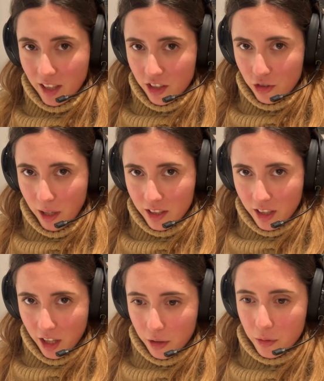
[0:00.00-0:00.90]
lunch right
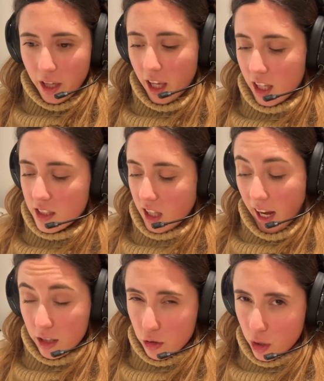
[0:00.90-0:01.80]
now, and
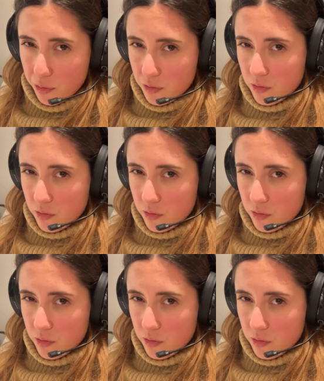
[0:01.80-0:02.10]
I don't know if